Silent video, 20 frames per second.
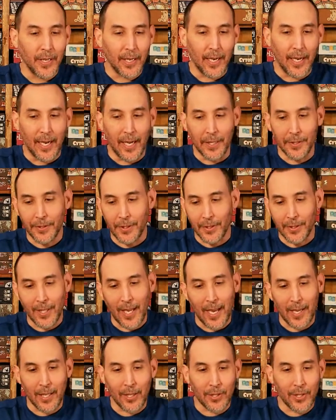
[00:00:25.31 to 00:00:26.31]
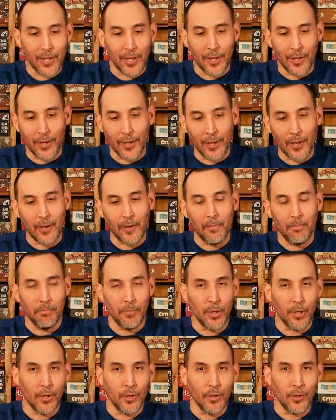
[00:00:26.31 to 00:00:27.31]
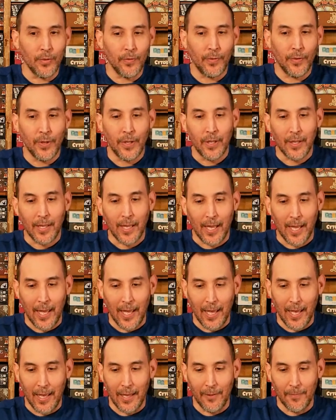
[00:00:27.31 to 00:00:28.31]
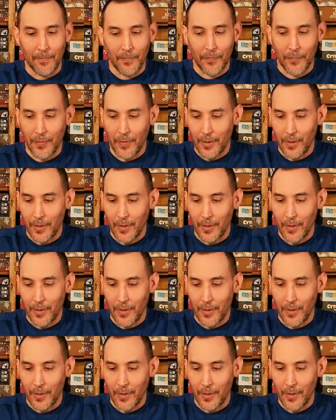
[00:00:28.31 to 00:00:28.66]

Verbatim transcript: uh, to attack each other, move, and